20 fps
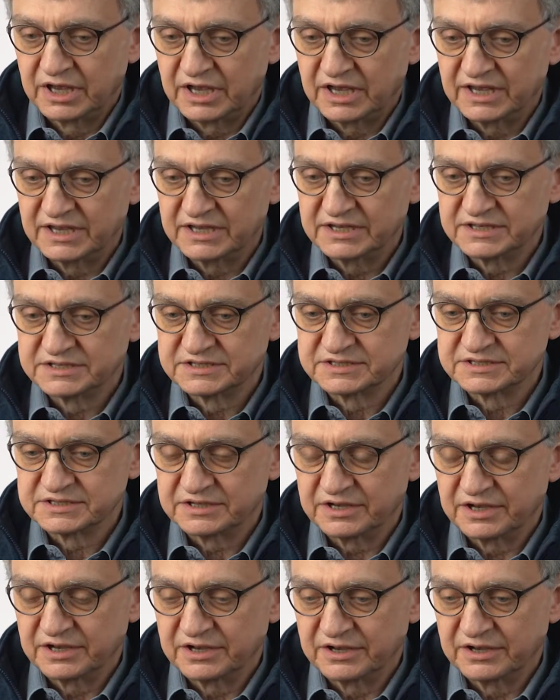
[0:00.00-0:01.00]

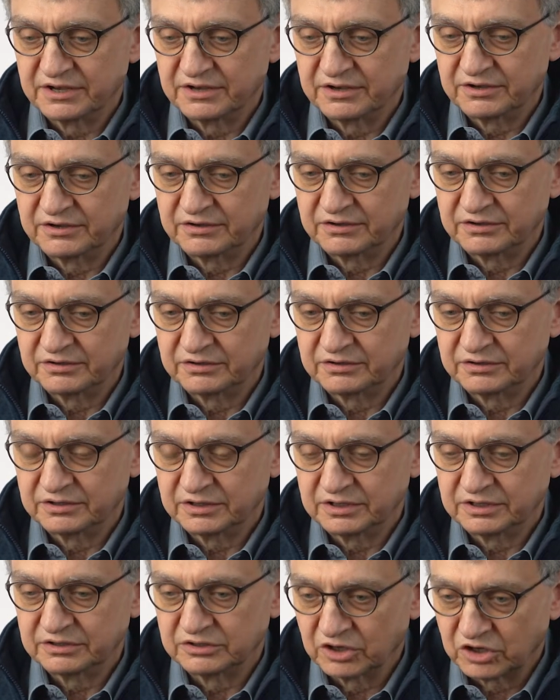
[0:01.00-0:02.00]
is
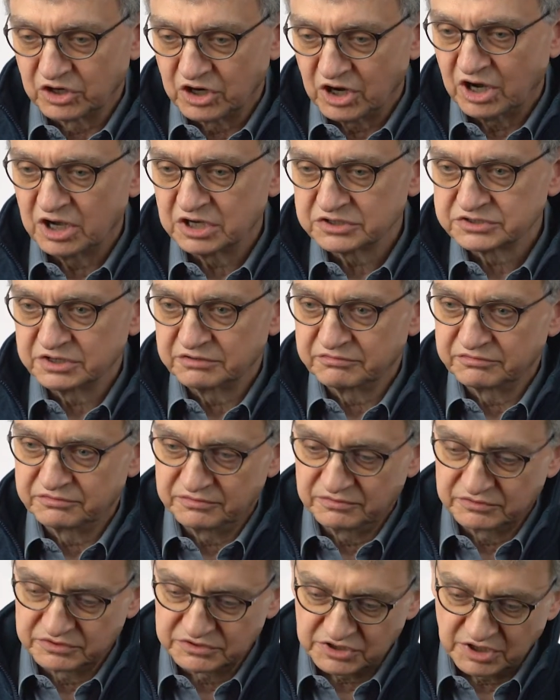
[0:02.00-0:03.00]
the cause of
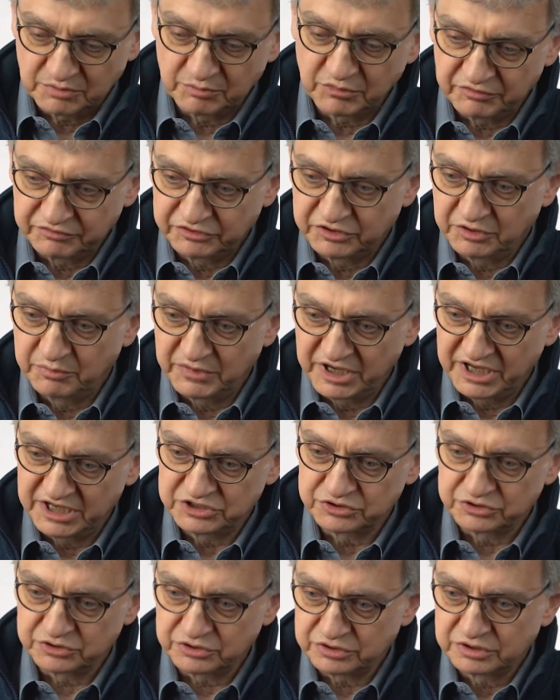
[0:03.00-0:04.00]
some of the
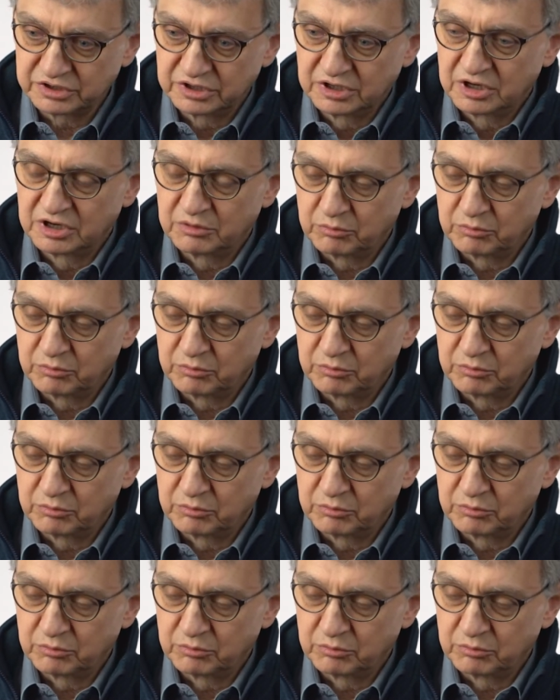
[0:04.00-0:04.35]
major